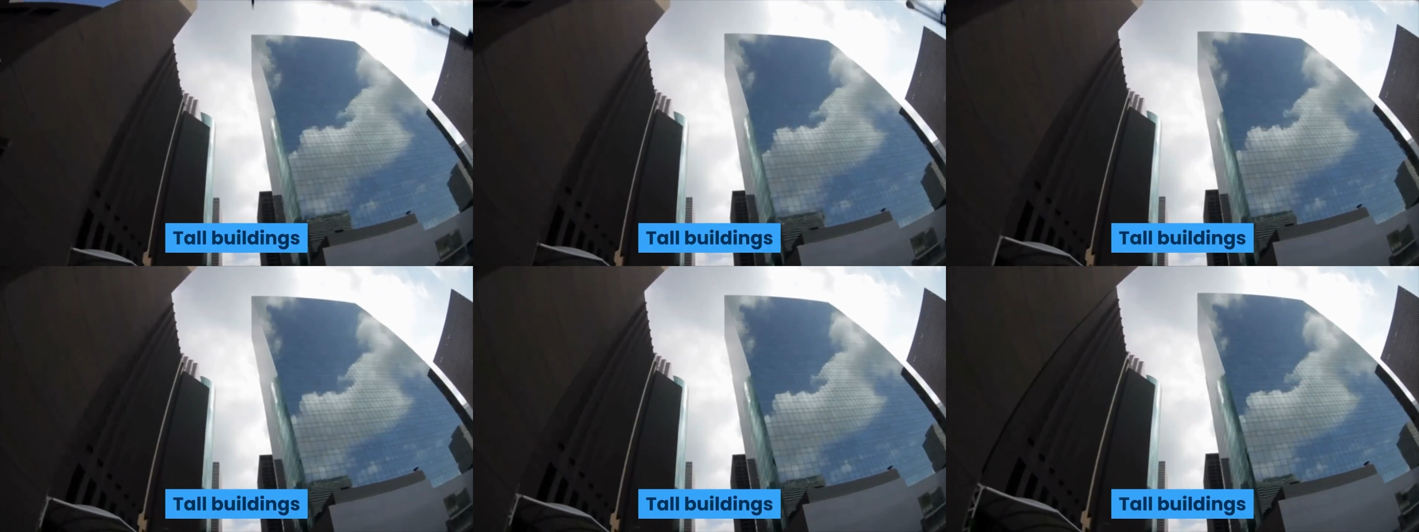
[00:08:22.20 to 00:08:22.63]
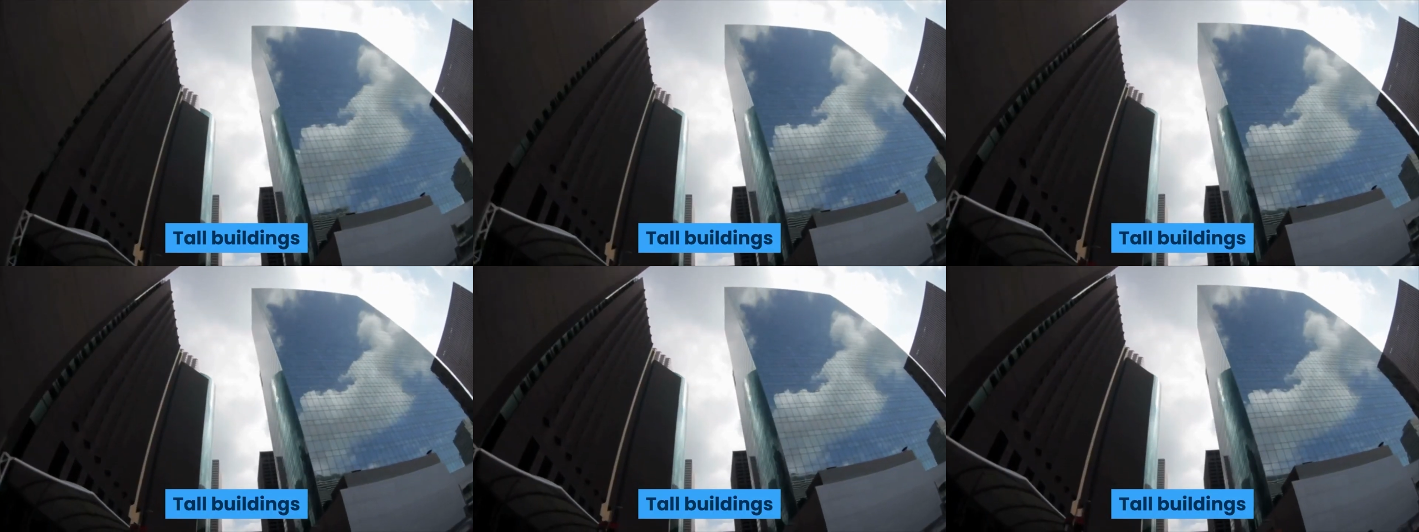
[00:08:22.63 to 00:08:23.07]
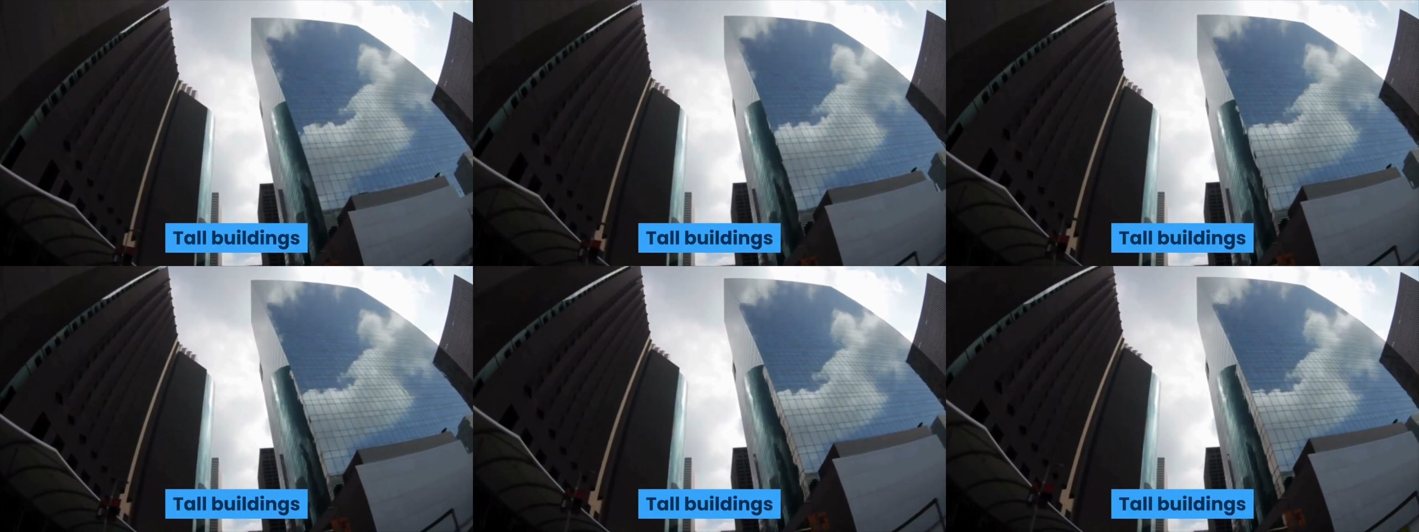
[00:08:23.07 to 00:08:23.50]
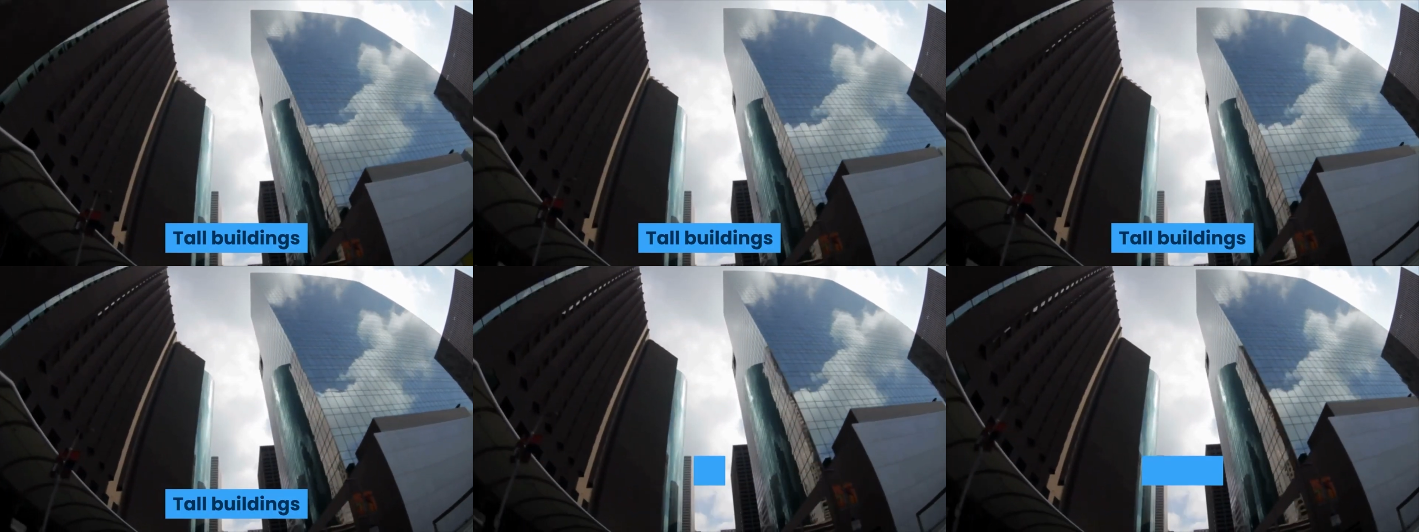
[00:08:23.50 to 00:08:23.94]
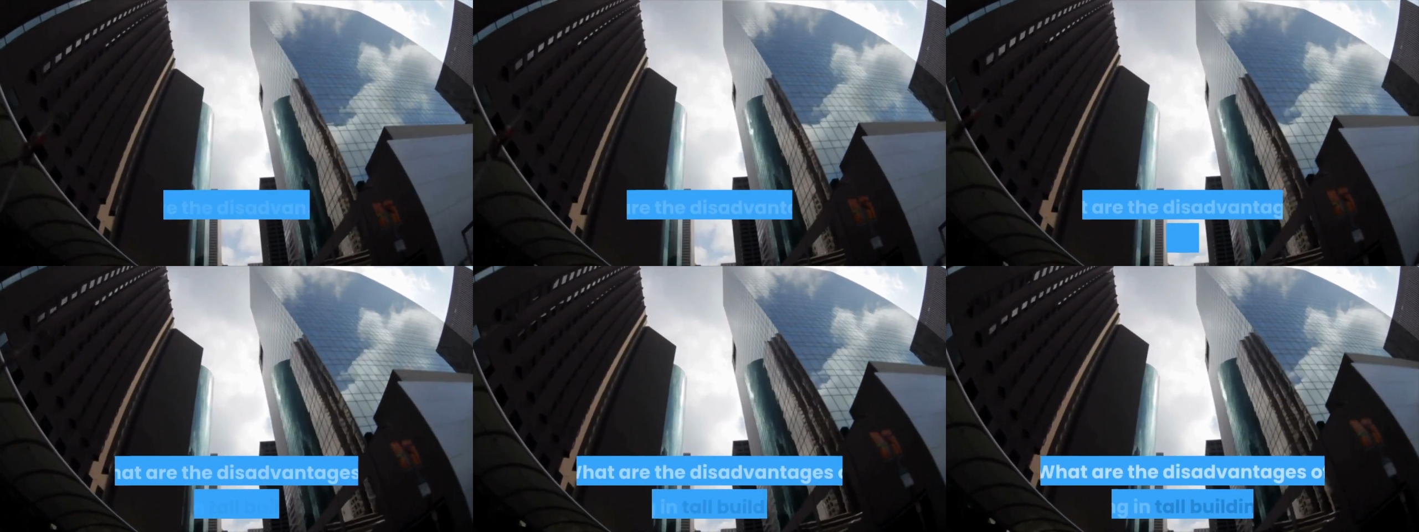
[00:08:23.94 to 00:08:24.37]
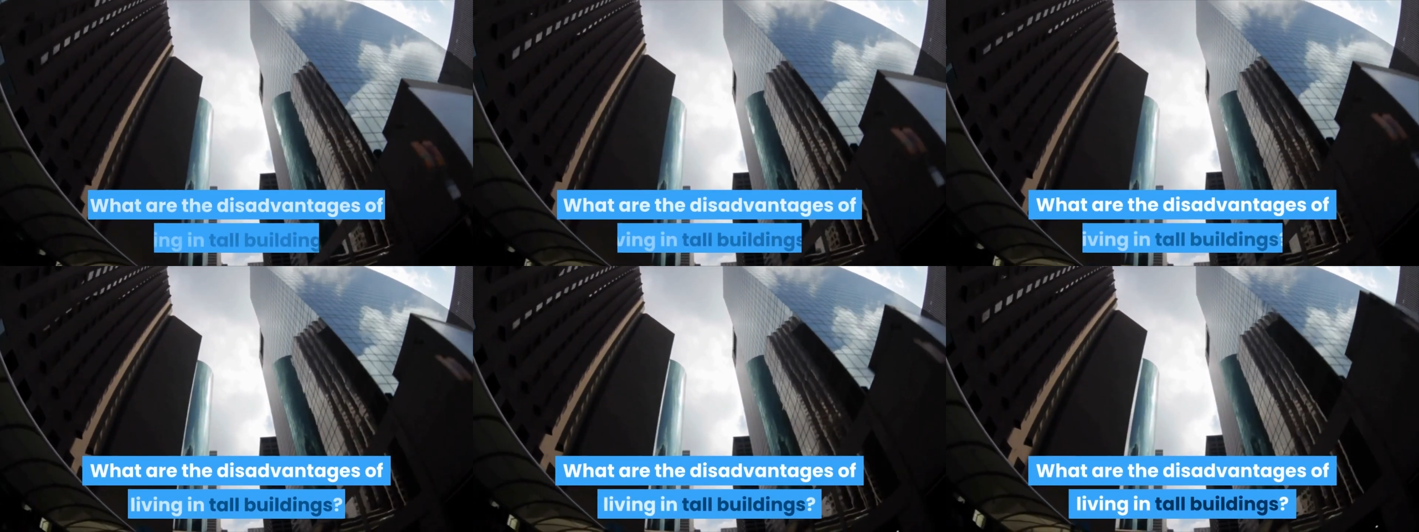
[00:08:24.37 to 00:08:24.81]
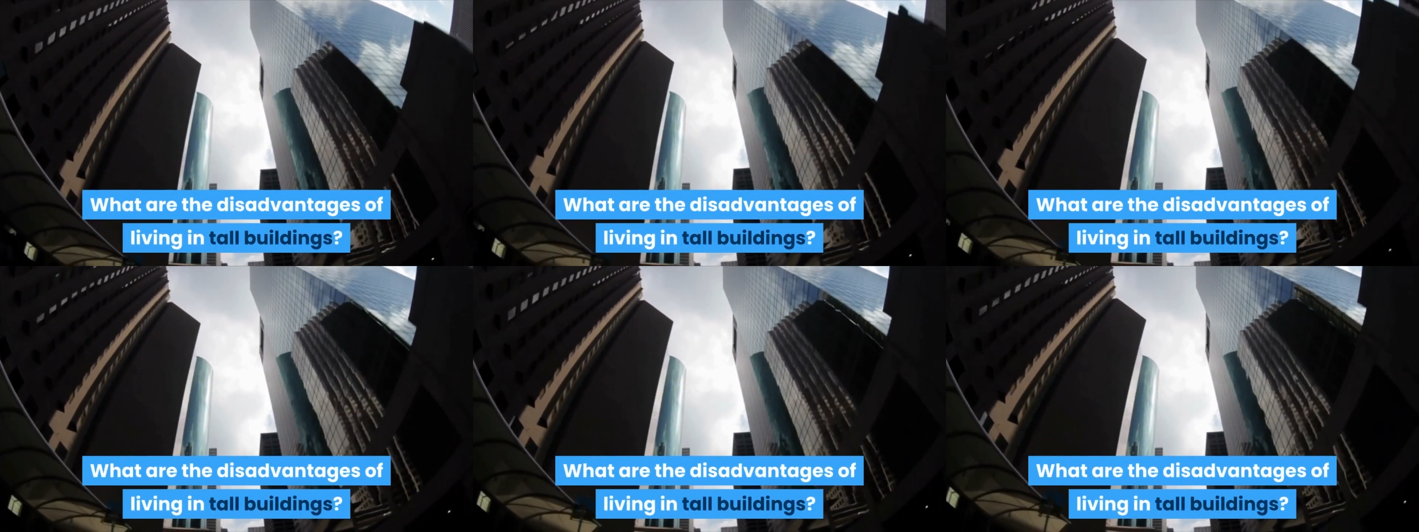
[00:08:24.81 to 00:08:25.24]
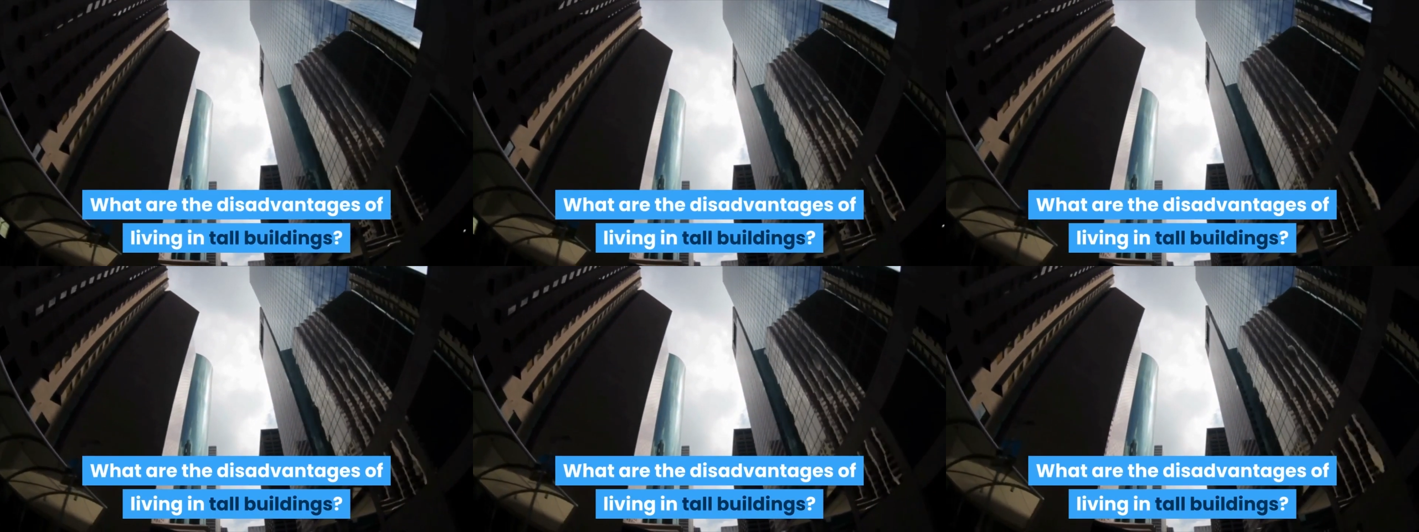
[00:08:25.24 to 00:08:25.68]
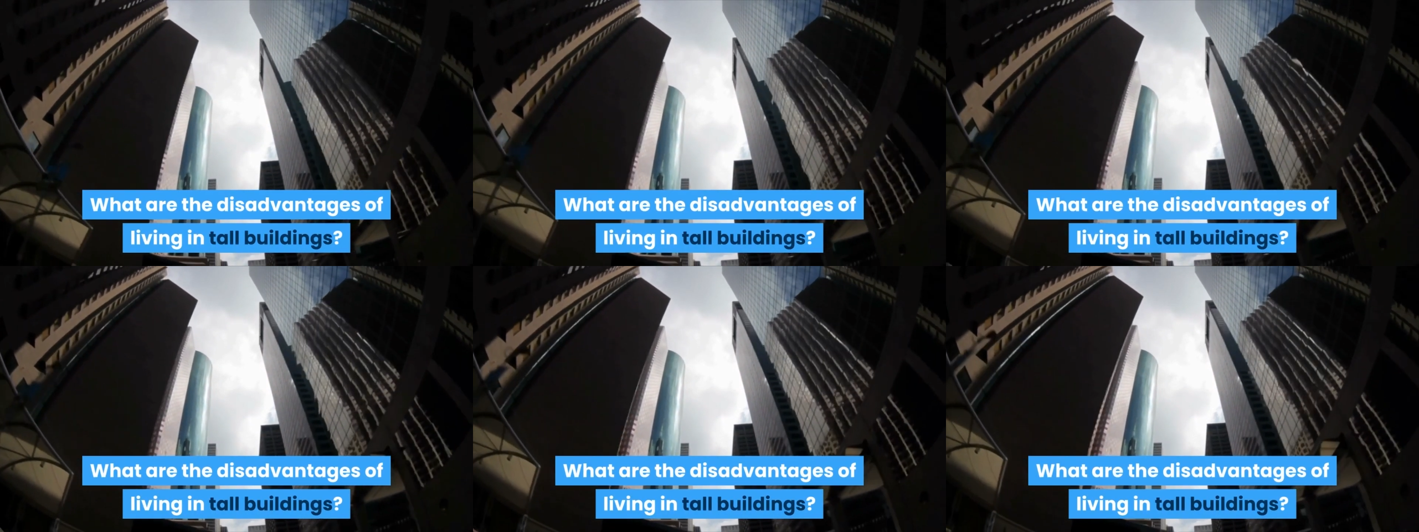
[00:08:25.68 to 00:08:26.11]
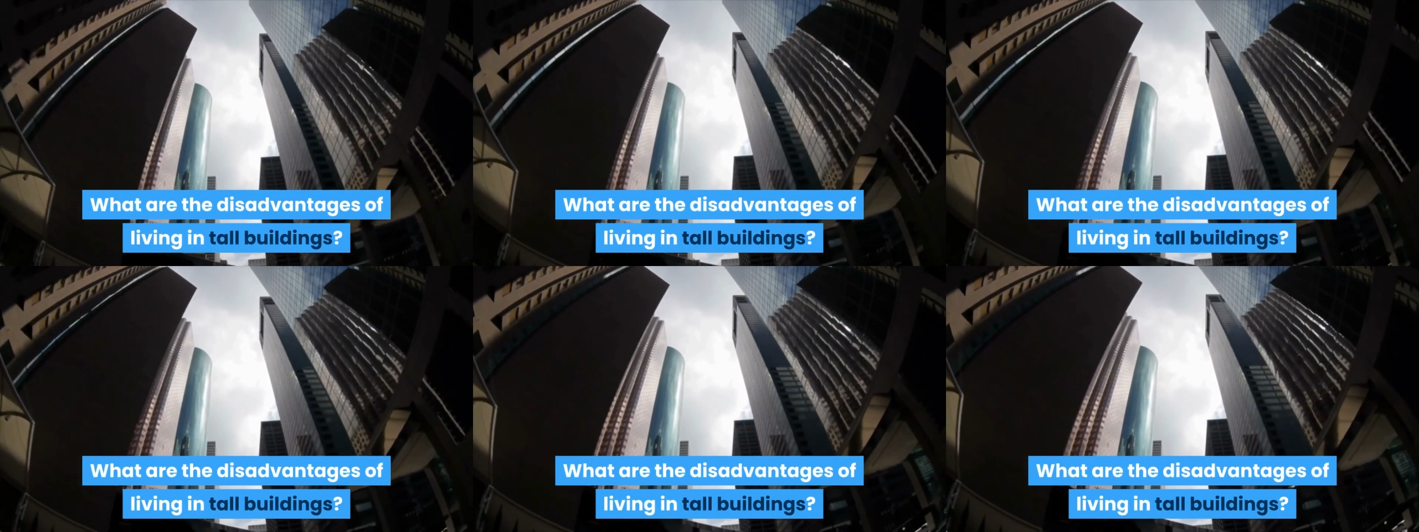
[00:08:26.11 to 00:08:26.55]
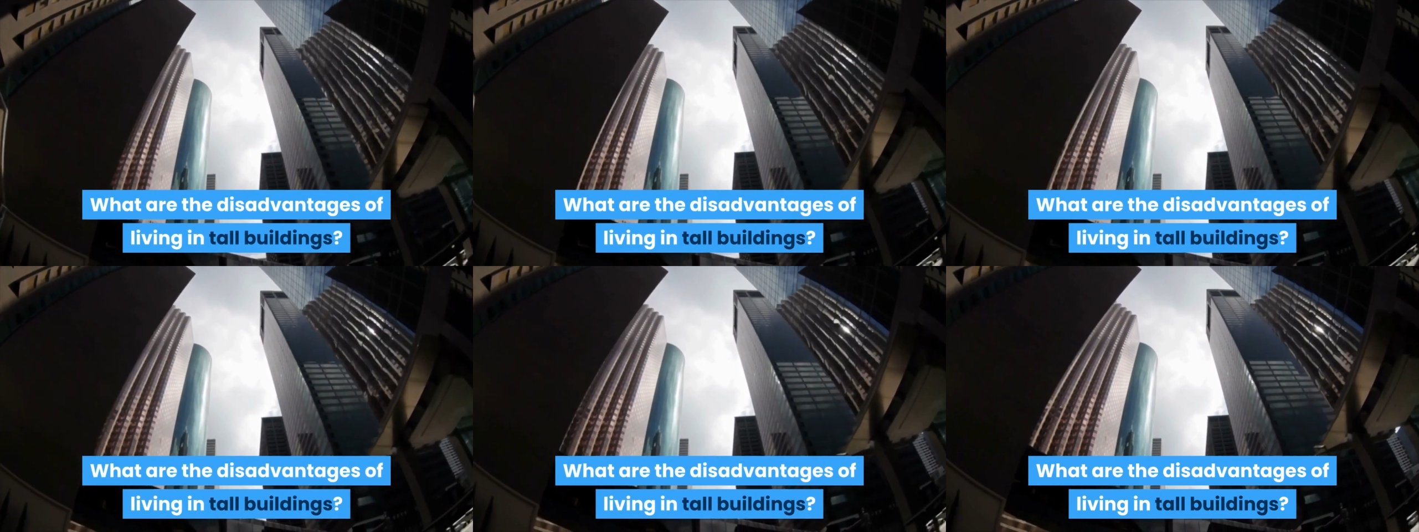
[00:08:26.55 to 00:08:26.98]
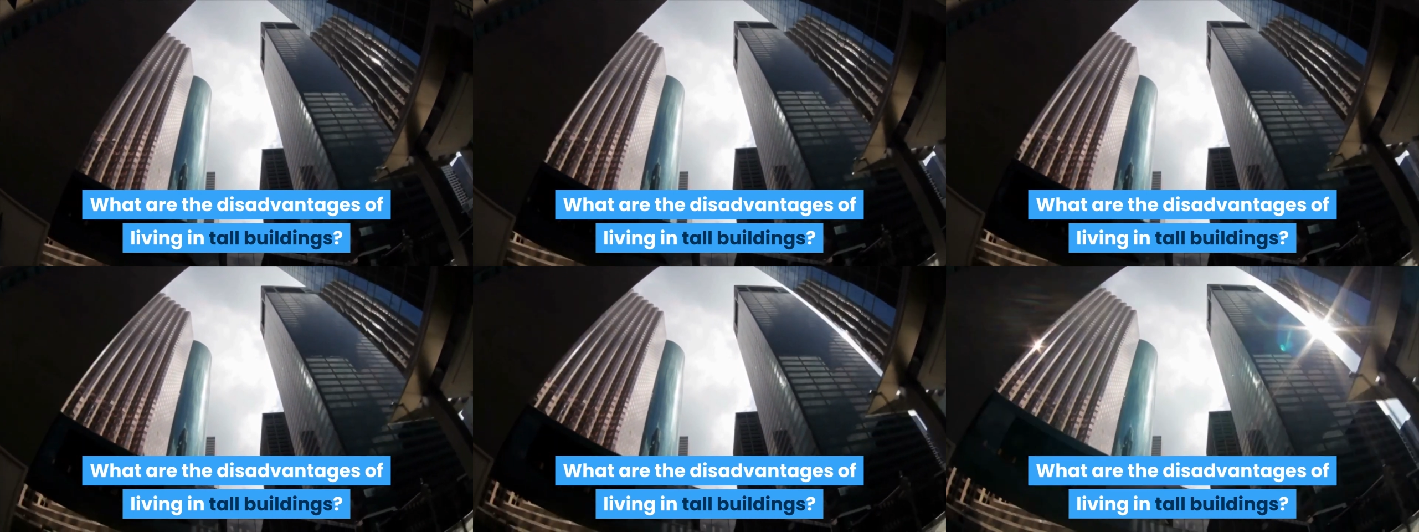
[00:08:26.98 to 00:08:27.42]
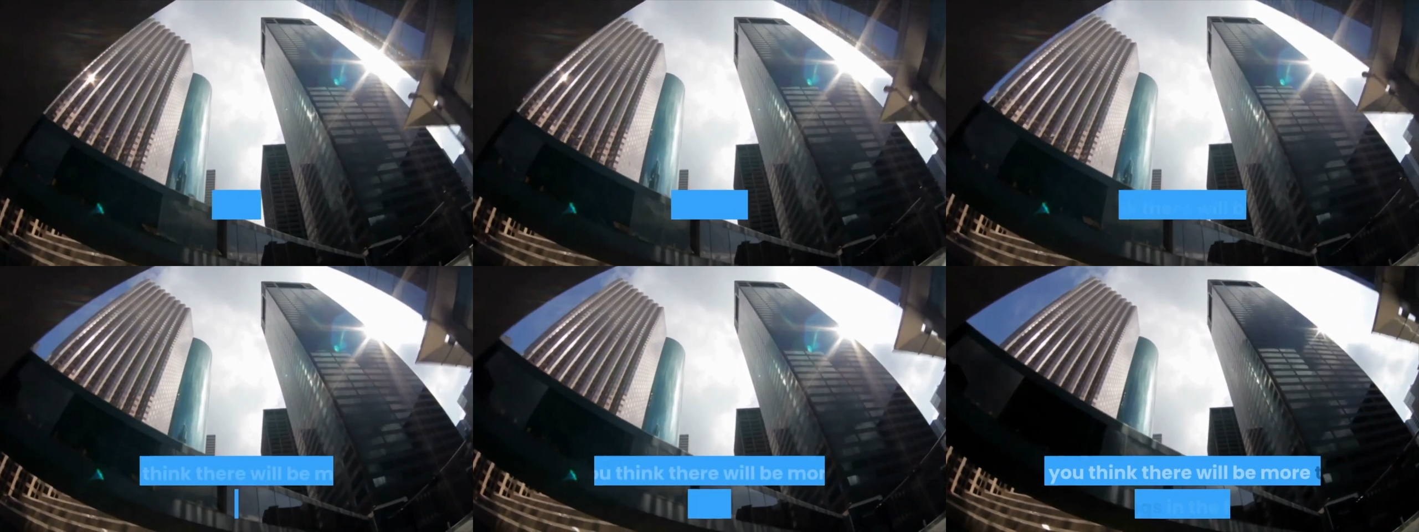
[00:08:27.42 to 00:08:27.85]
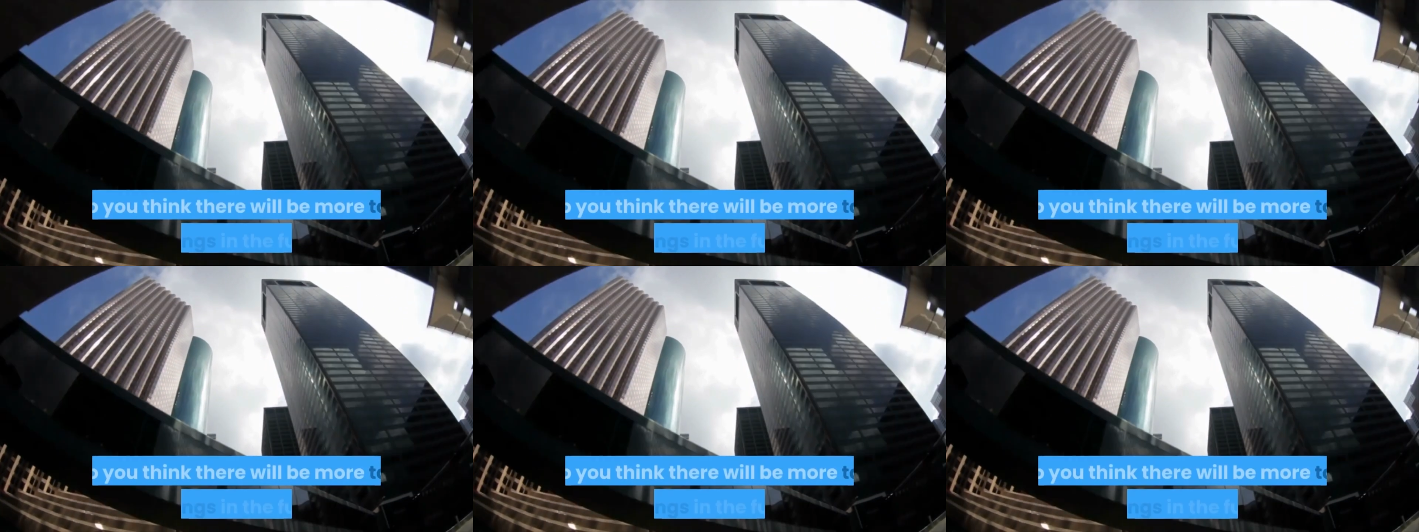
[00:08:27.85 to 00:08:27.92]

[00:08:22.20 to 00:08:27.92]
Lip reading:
[unreadable: no face in view]